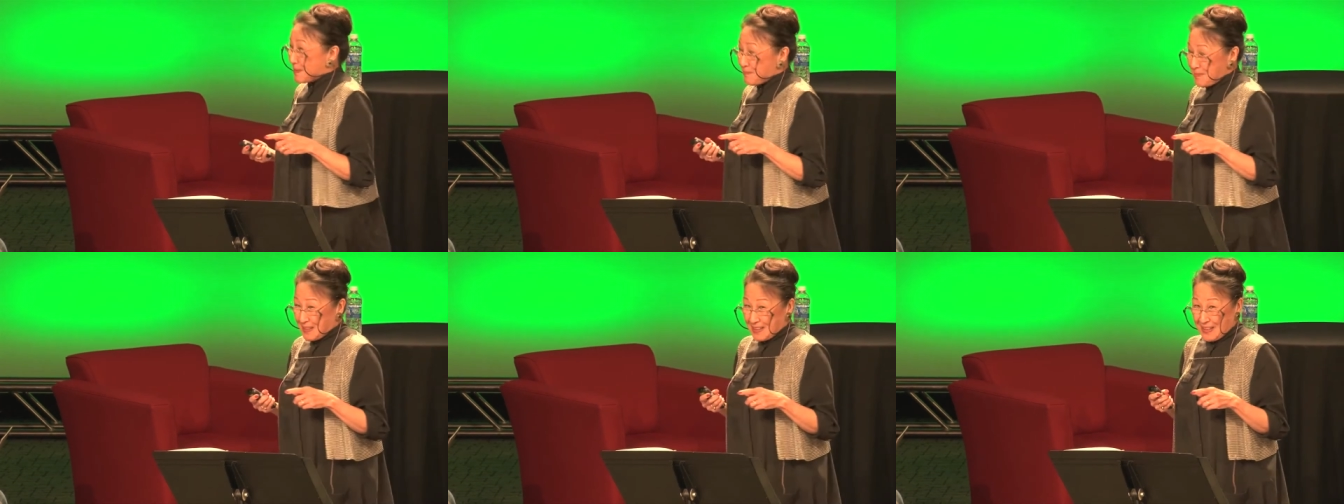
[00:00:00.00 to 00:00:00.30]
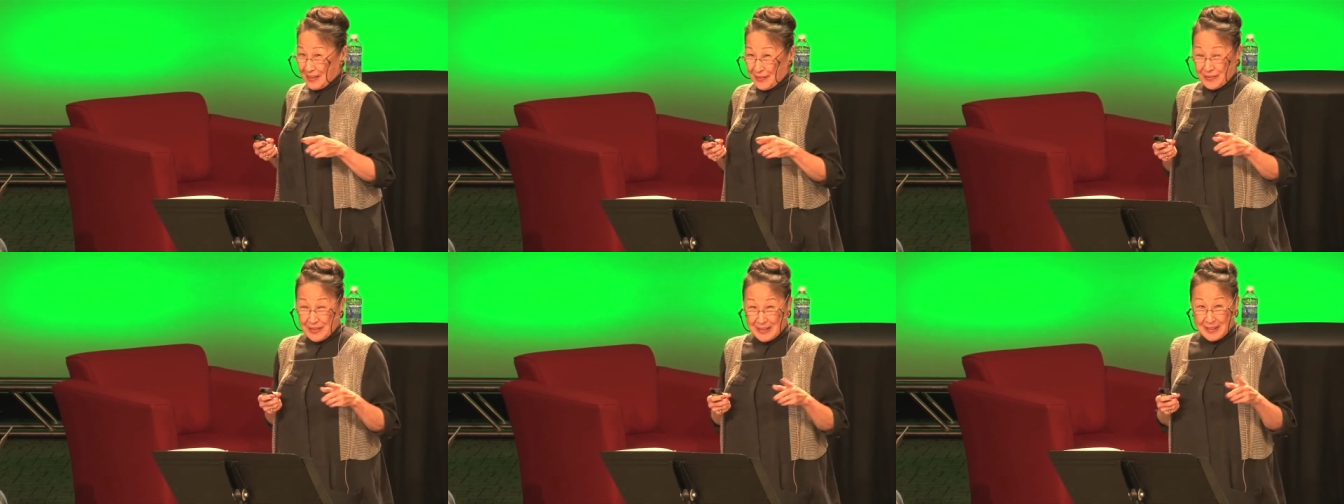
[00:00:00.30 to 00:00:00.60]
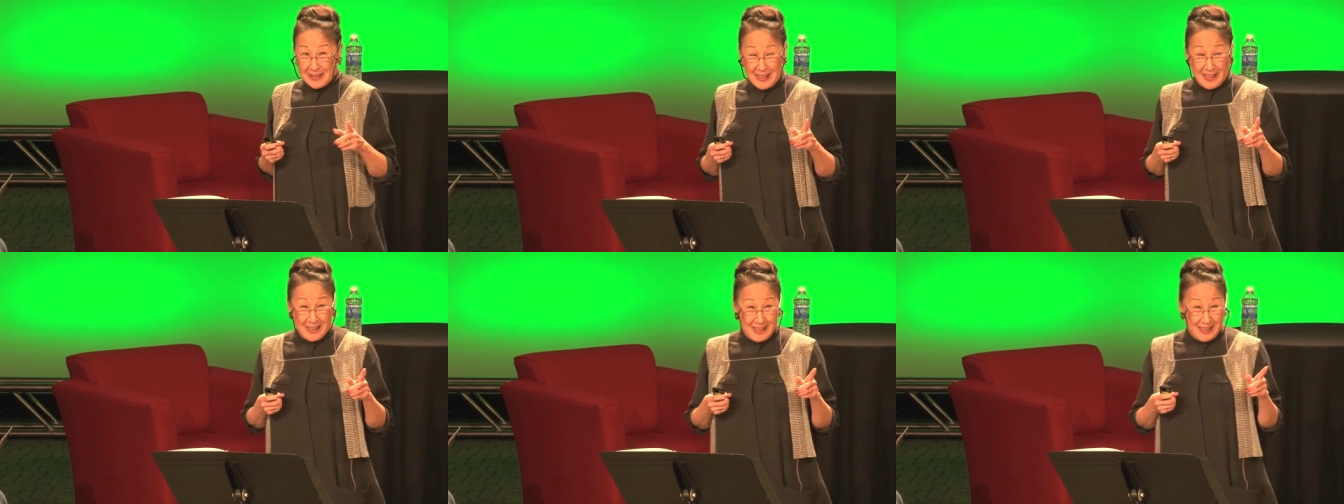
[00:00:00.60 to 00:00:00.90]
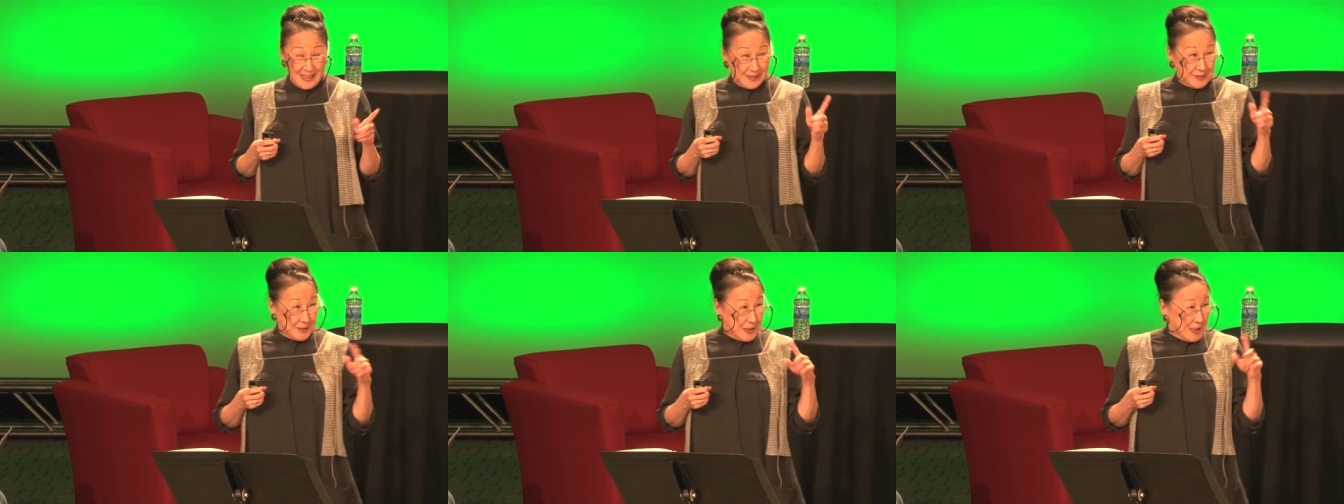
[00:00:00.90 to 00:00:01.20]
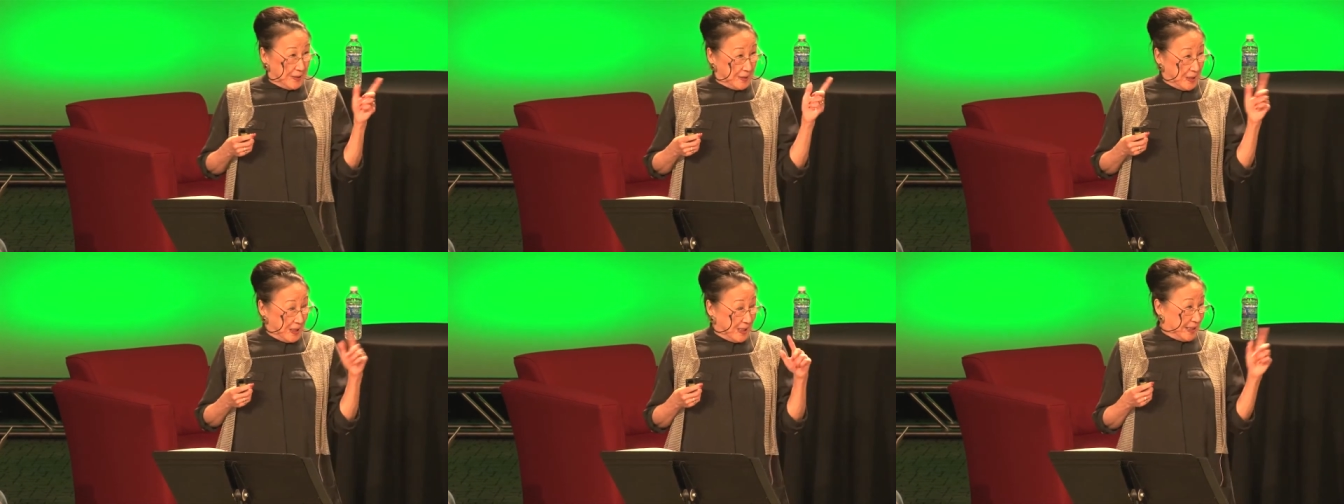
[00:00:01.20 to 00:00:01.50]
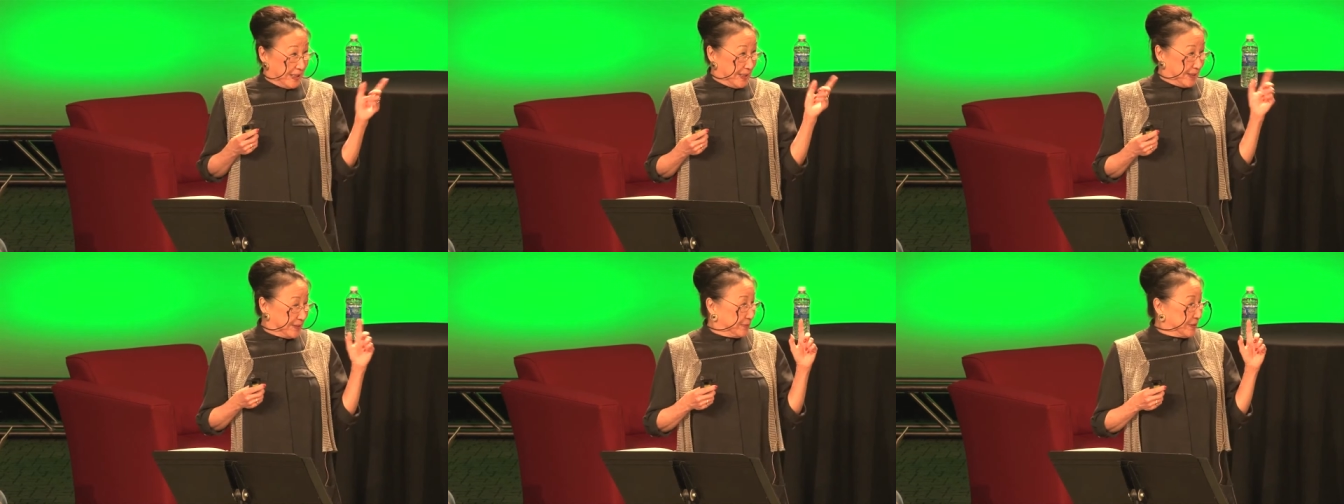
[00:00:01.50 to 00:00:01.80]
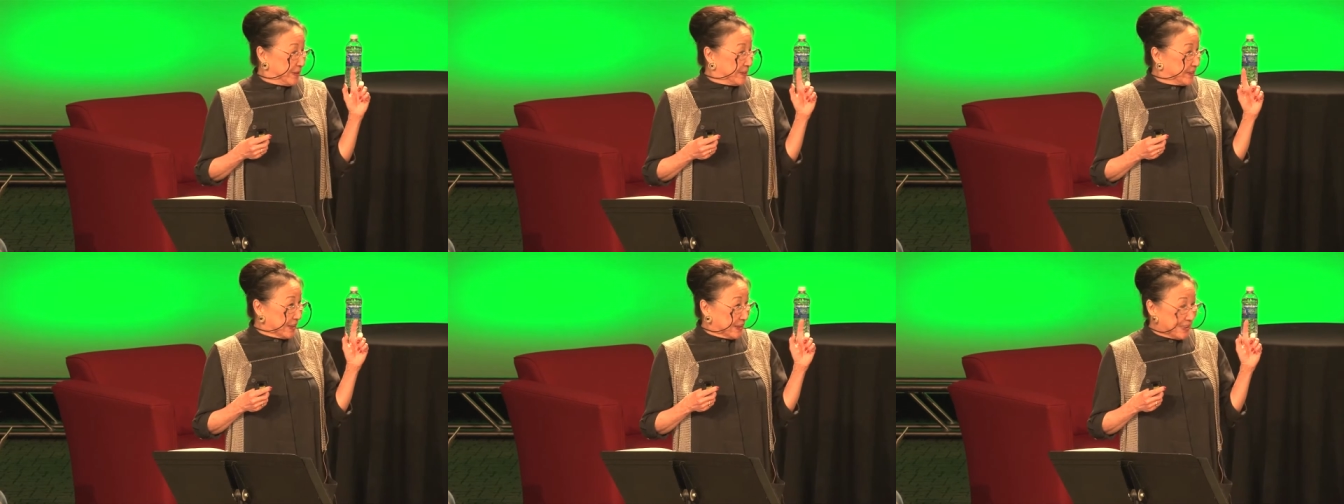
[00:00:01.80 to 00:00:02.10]
me on the, uh, uh,
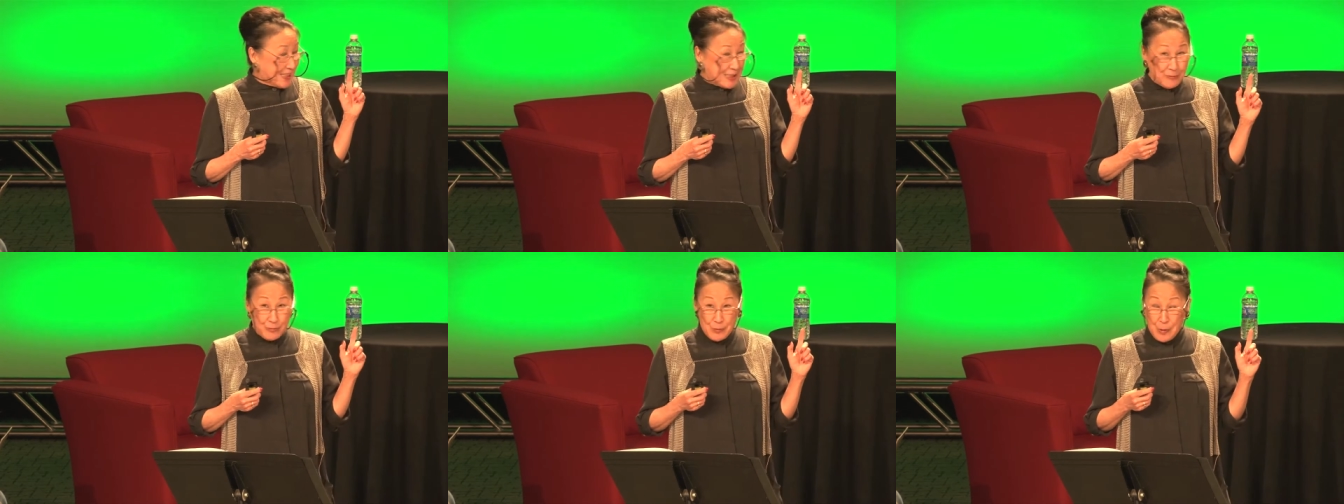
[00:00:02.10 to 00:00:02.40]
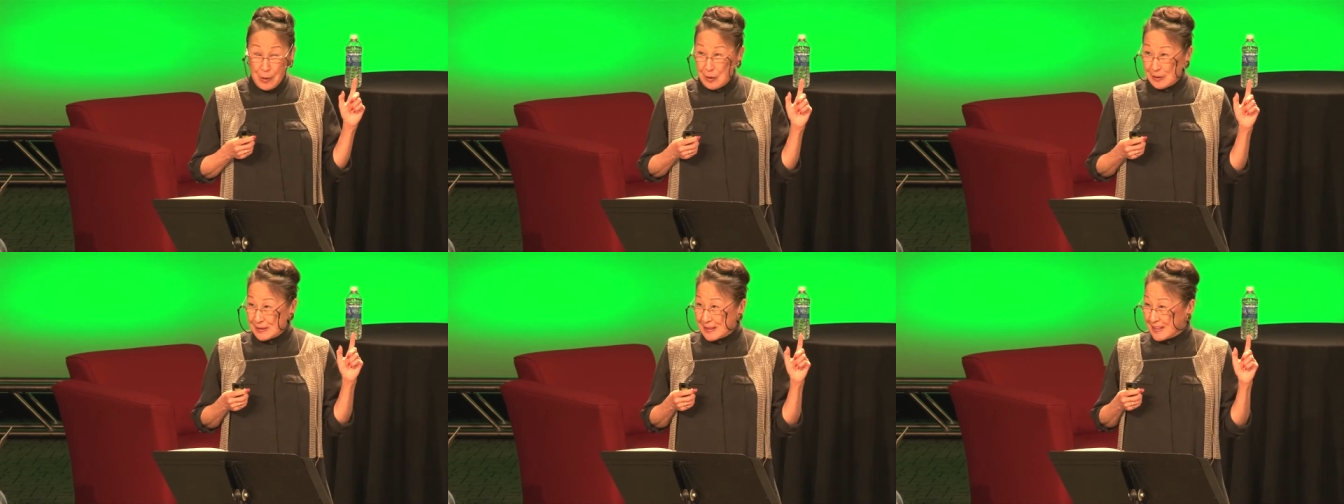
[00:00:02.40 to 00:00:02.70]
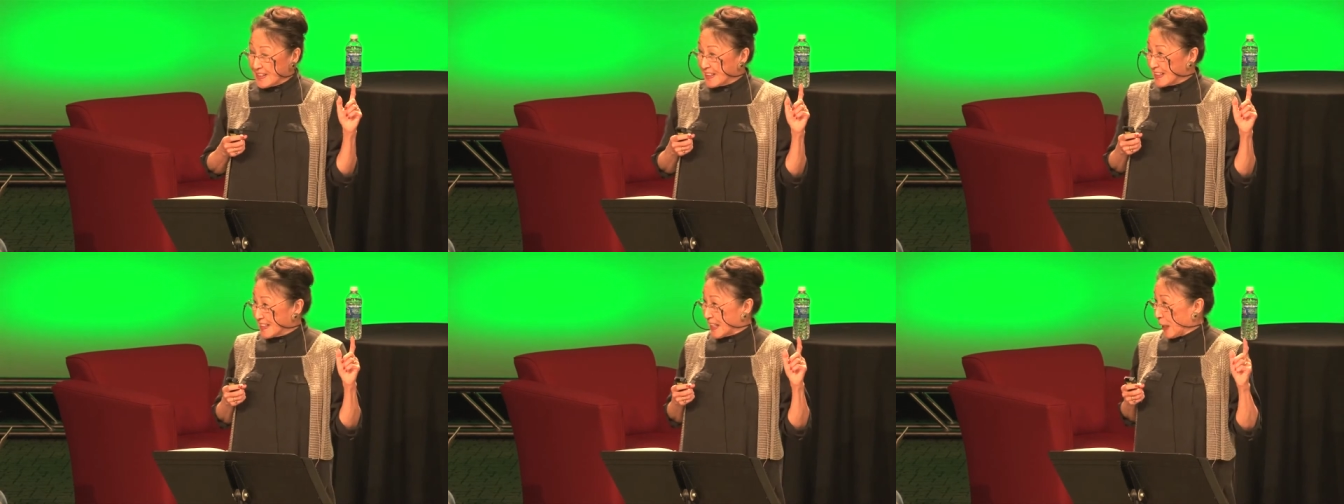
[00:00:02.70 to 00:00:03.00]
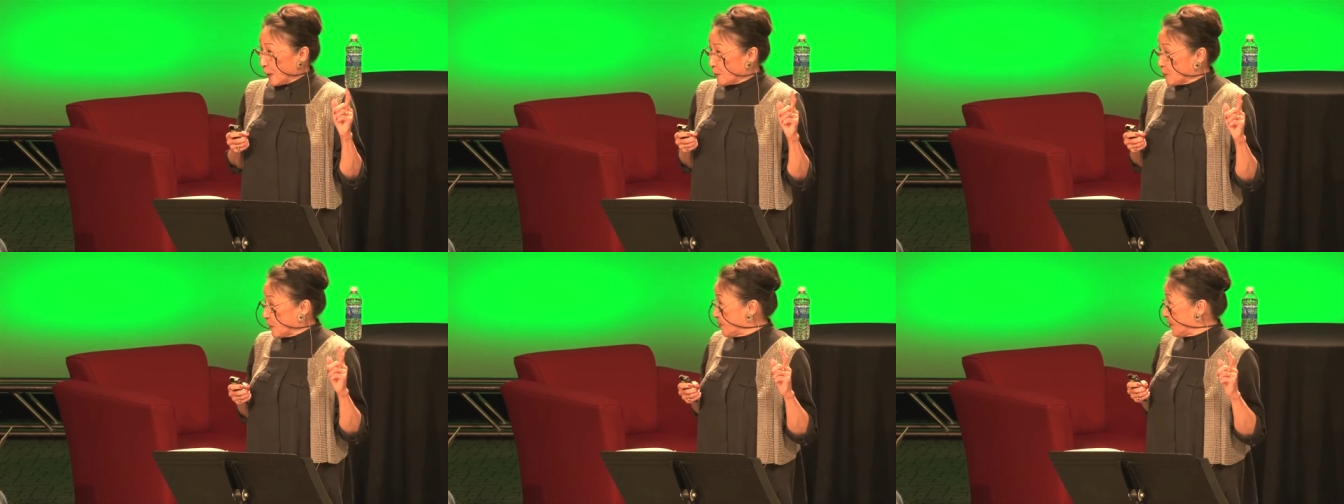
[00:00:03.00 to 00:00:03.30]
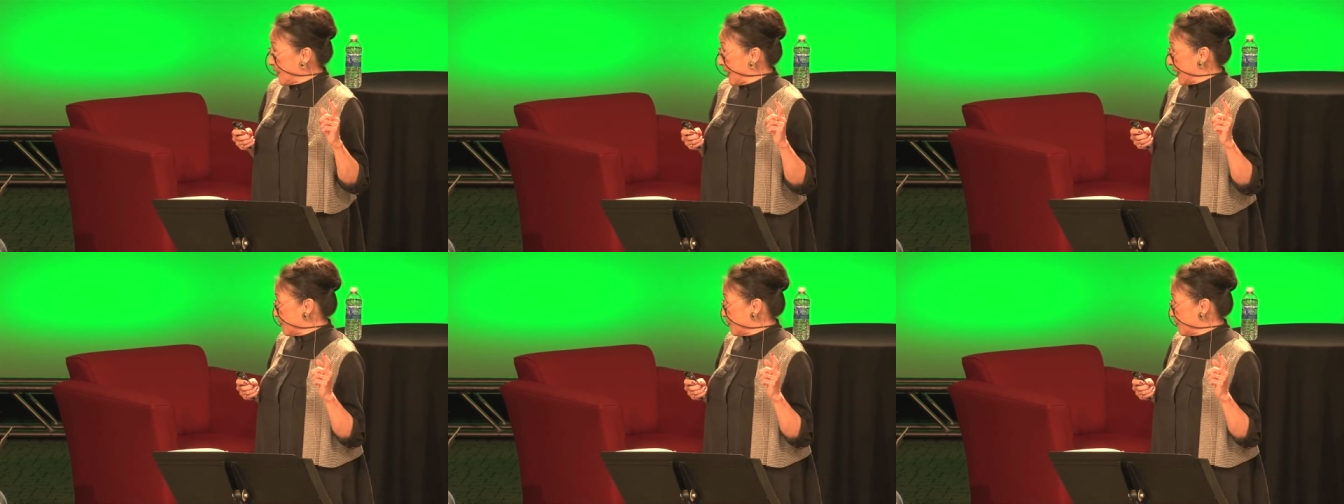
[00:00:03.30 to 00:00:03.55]
the lead role in the Diary of Anne